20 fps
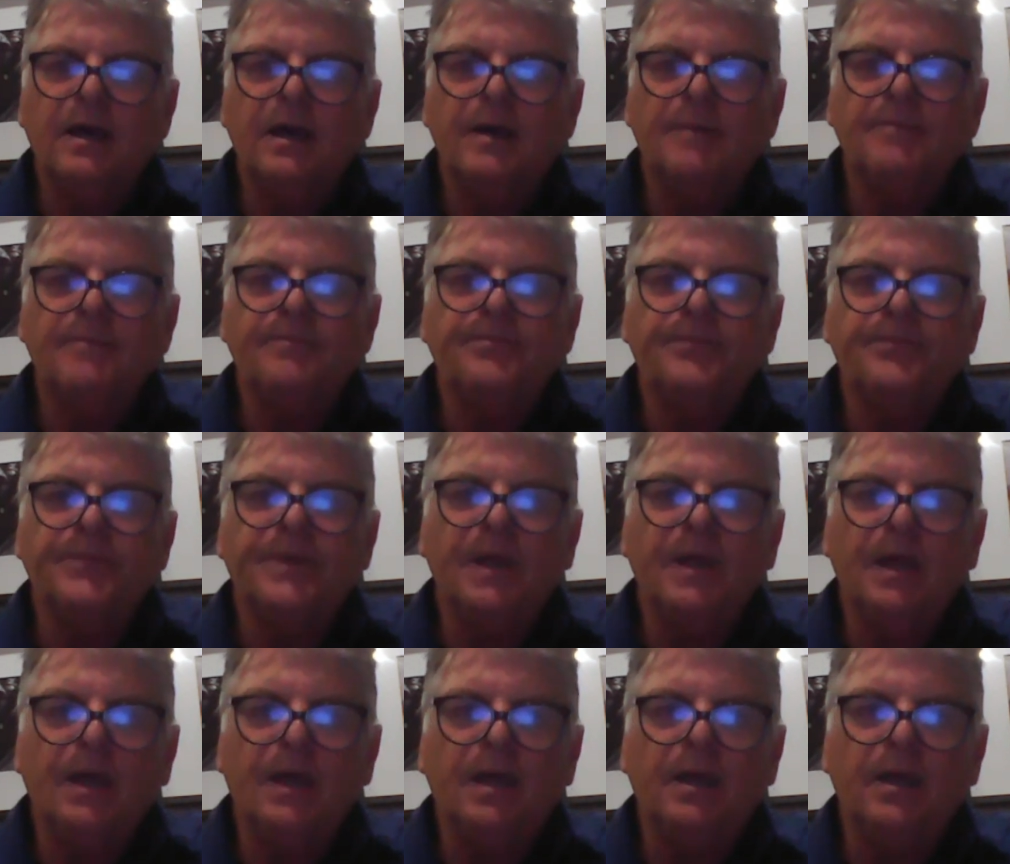
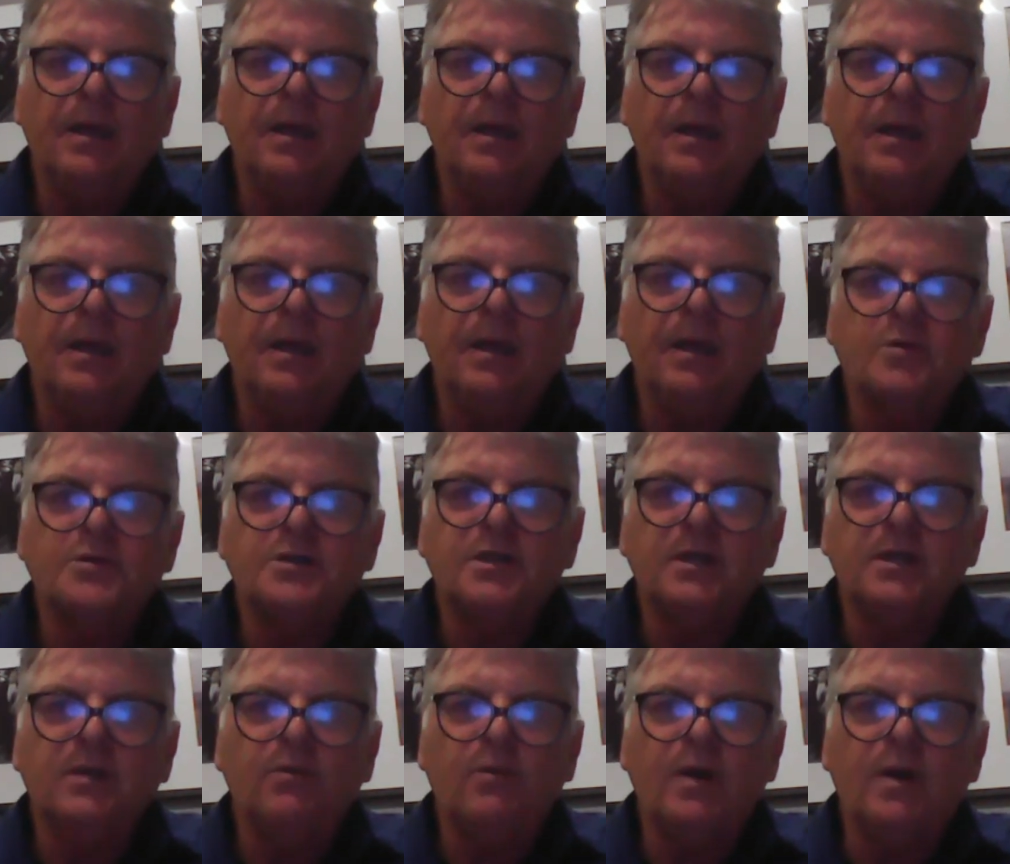Um, and
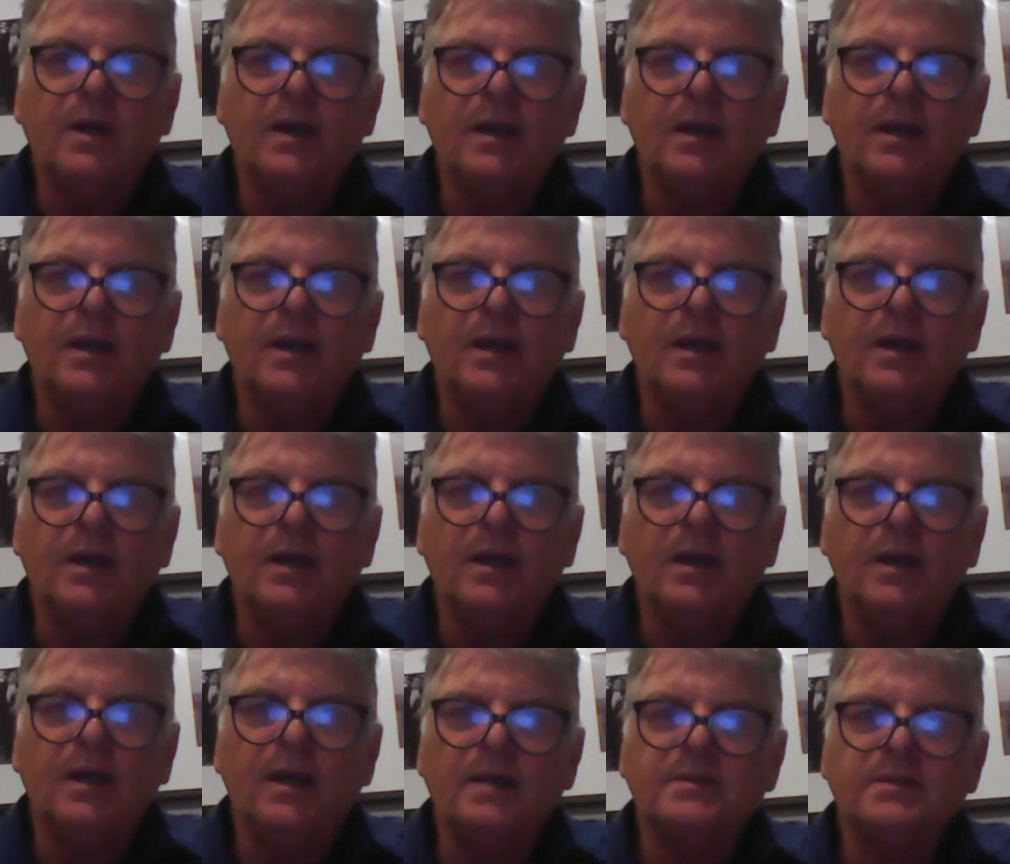unfortunately,
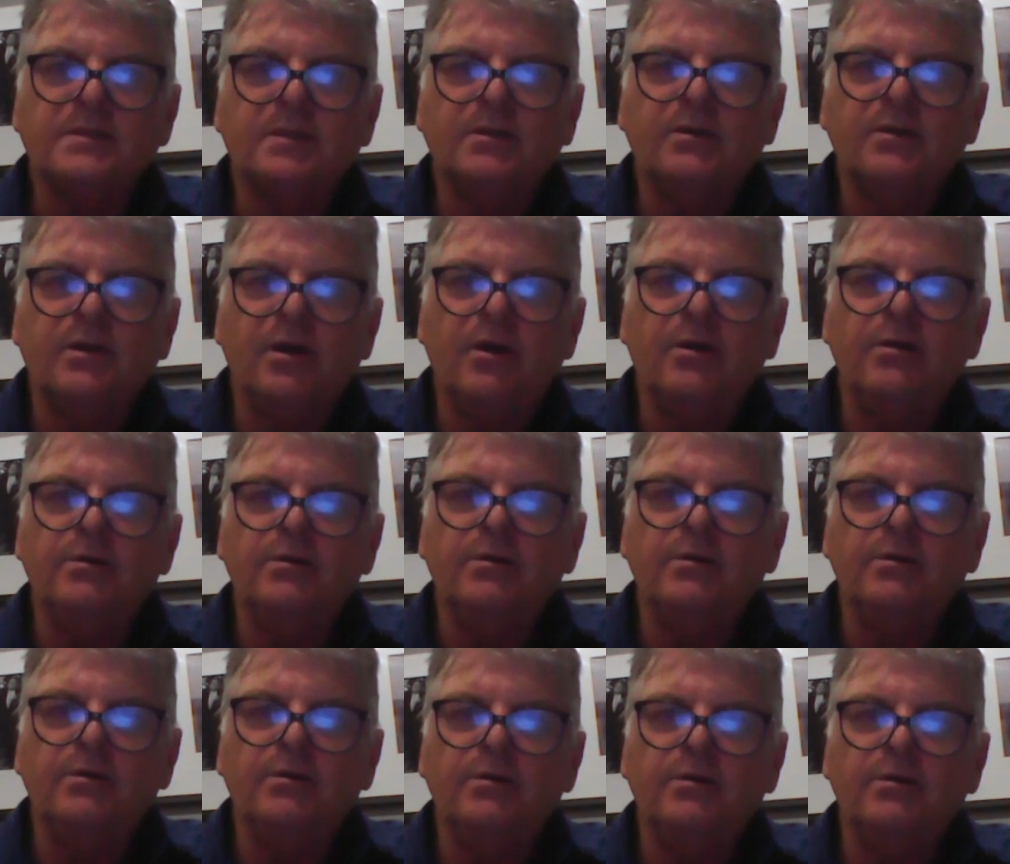one doesn't
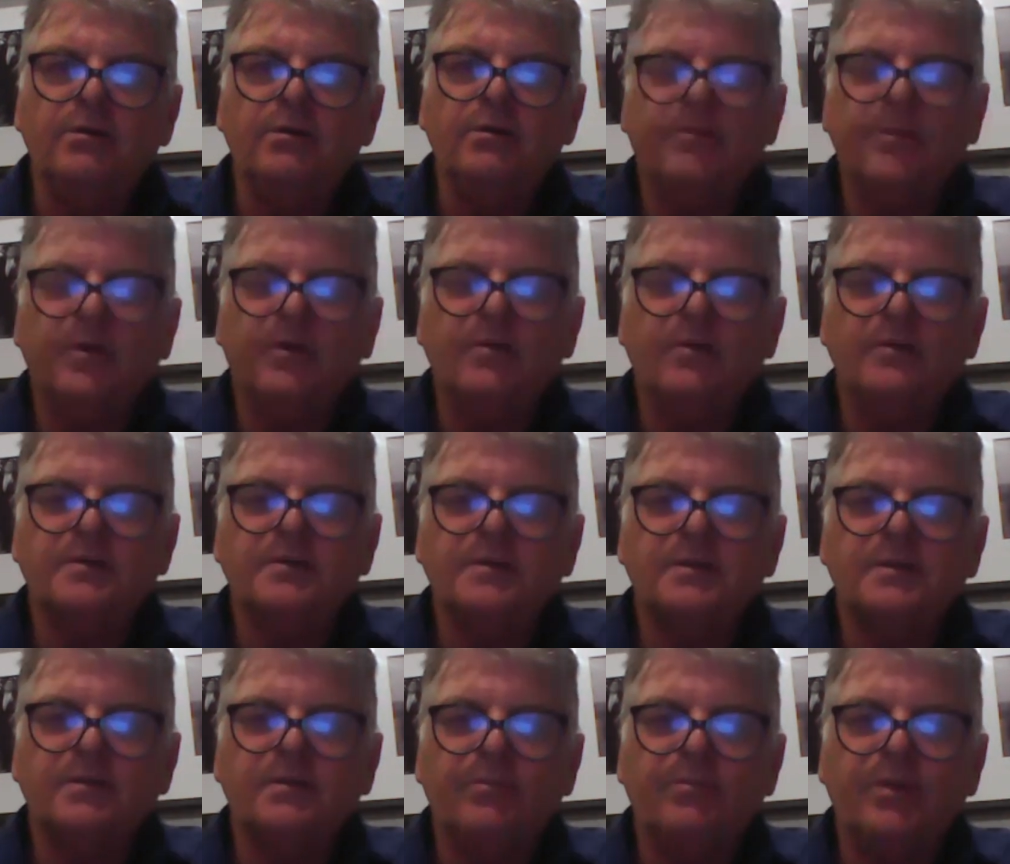know in this
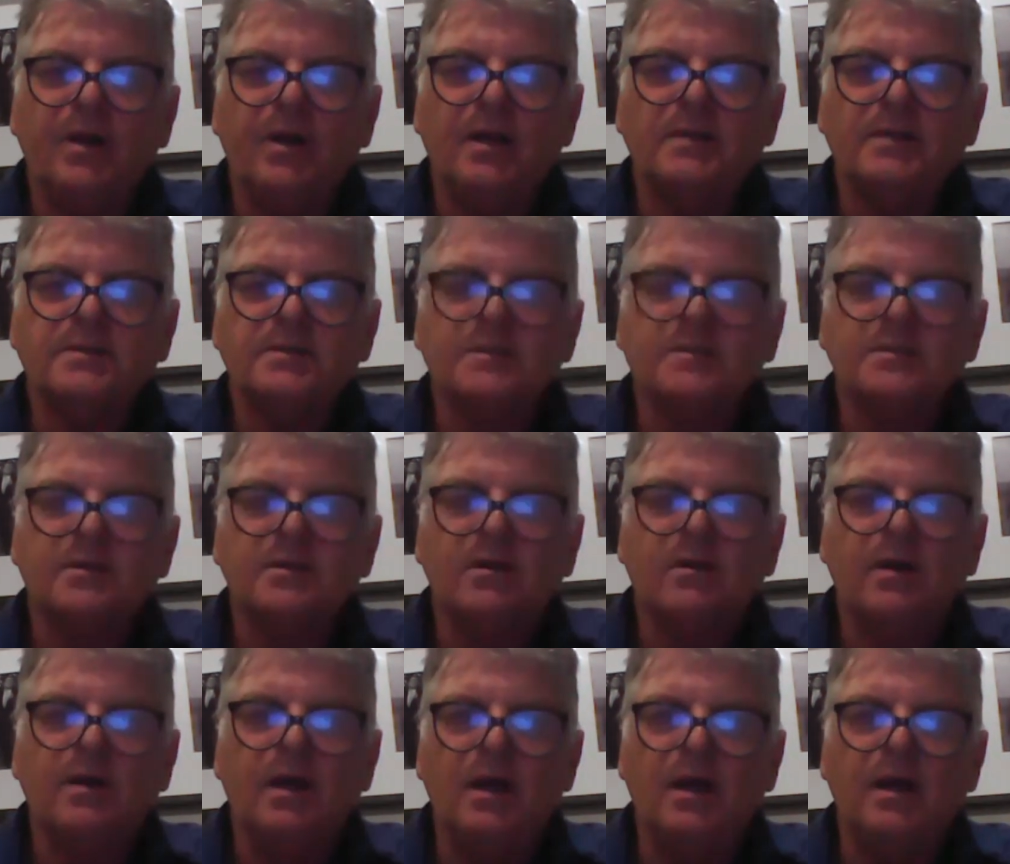game, because
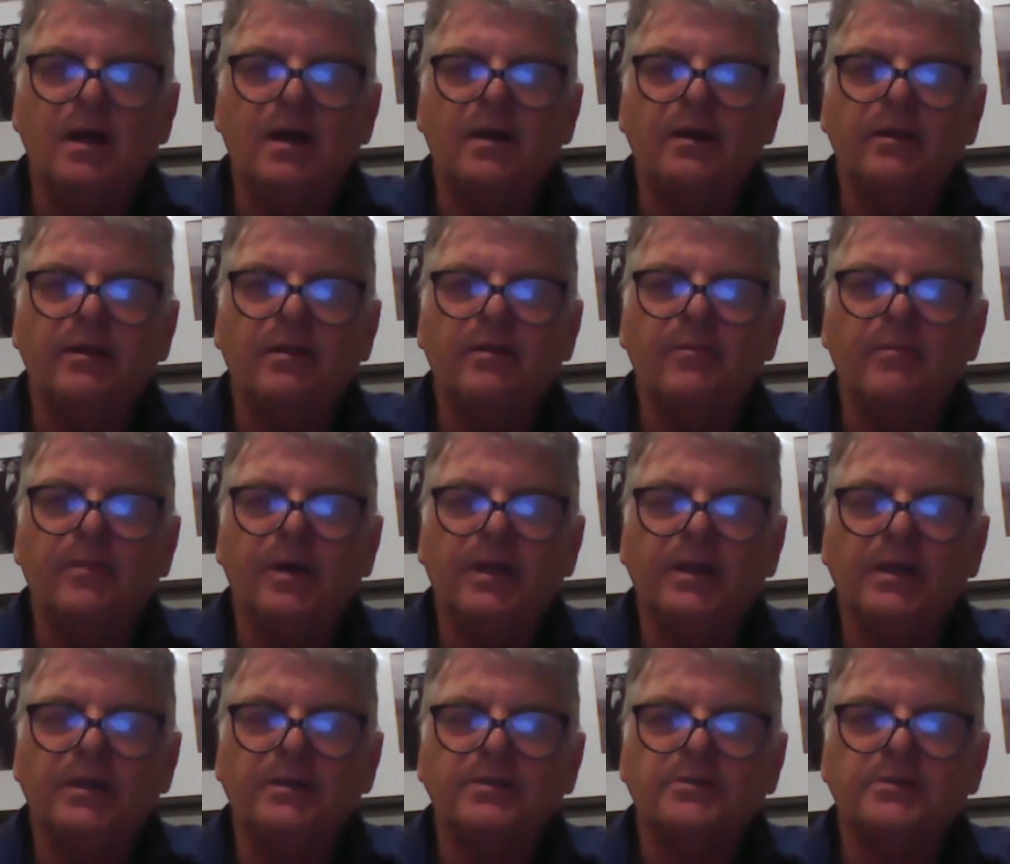the prize is so
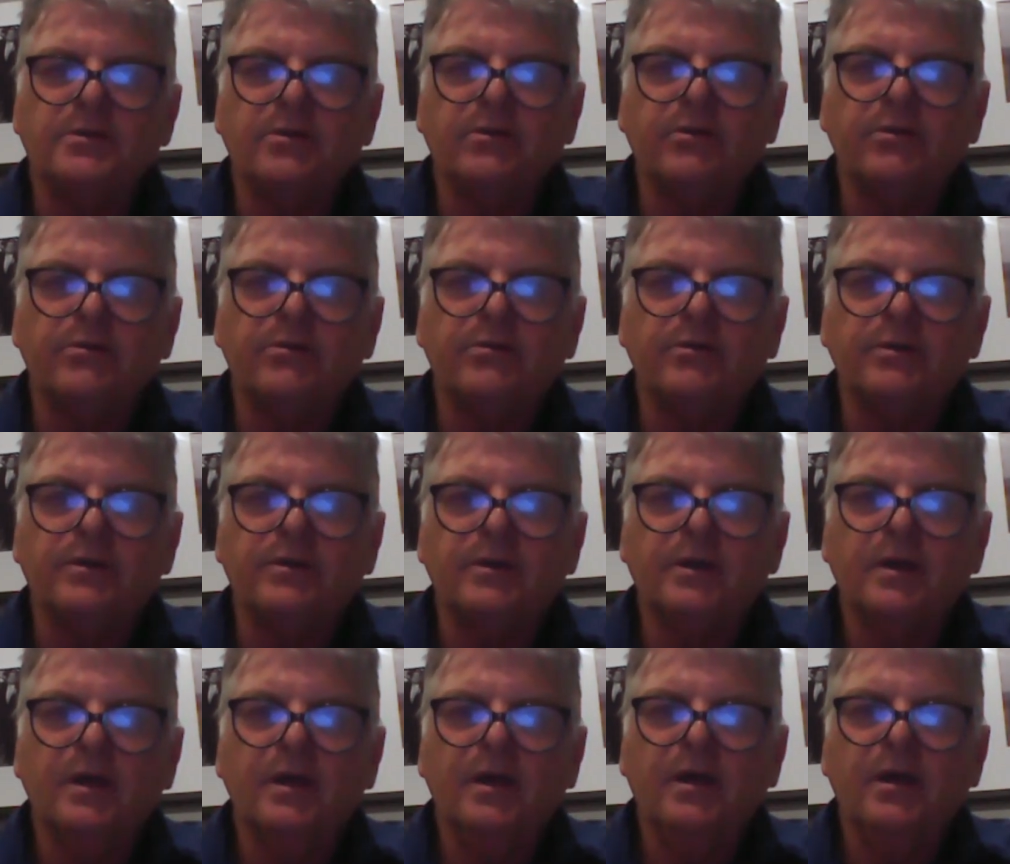high, the money is so
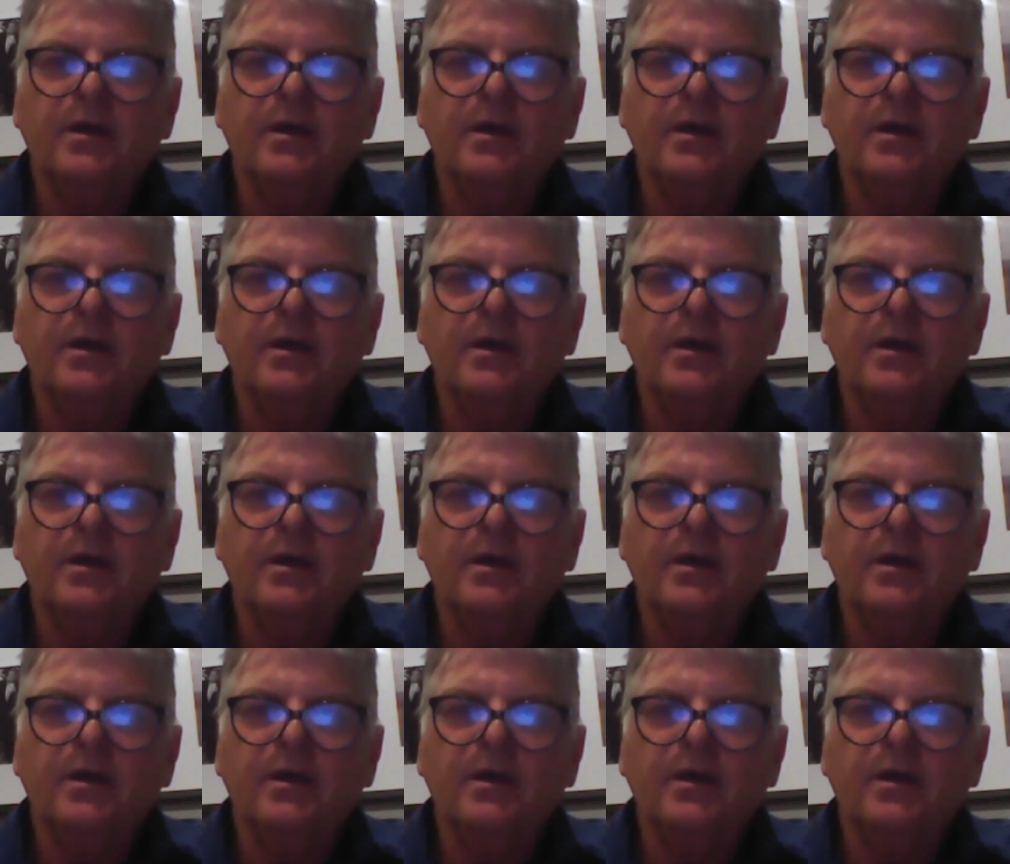good,